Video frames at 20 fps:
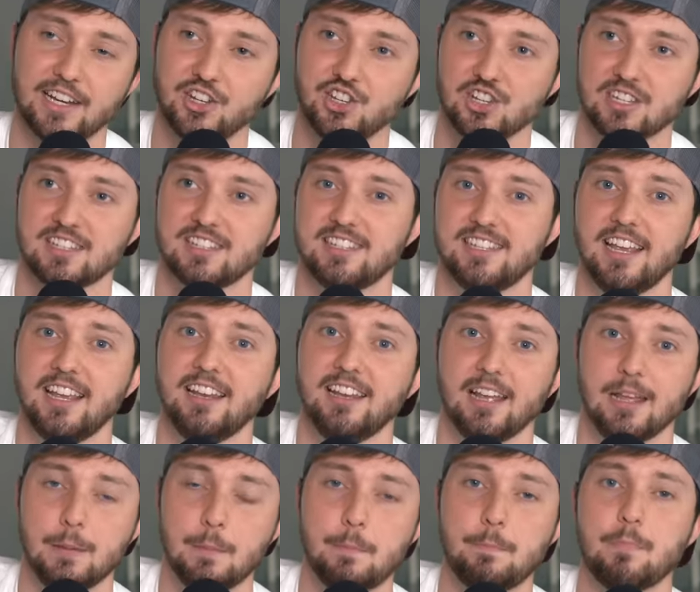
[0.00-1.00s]
to just
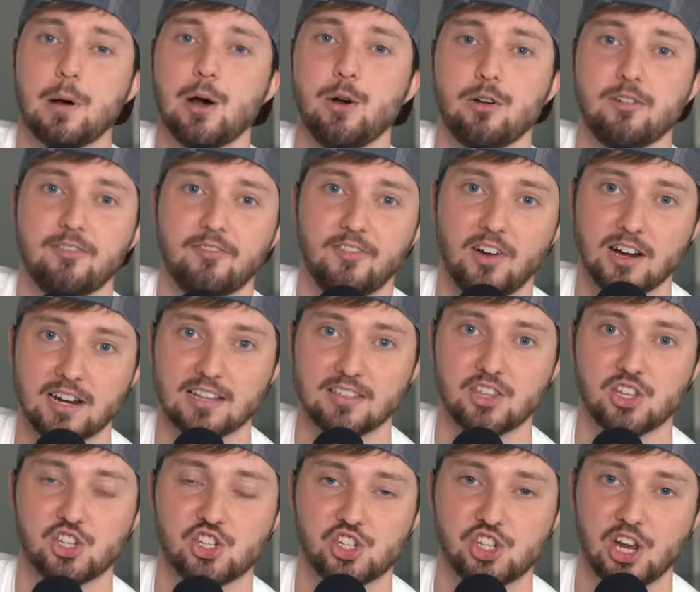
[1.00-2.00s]
sit and poke fun at
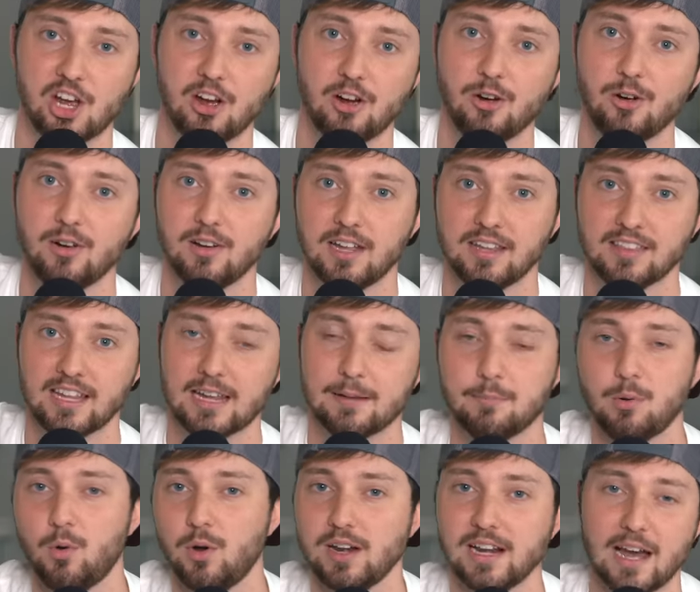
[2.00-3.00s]
the show and
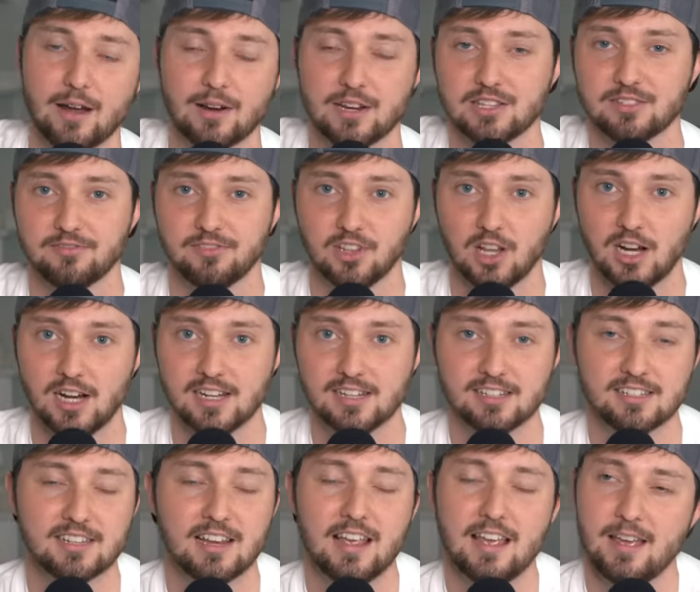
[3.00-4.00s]
like point out its
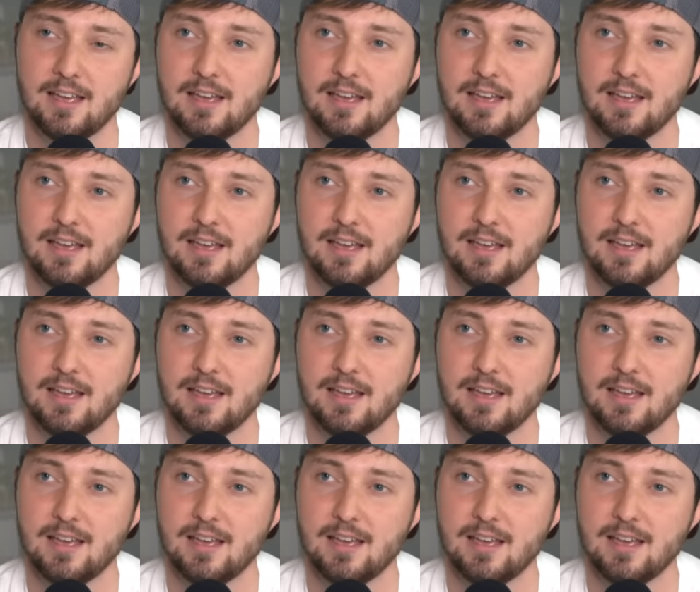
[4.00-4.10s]
flaws,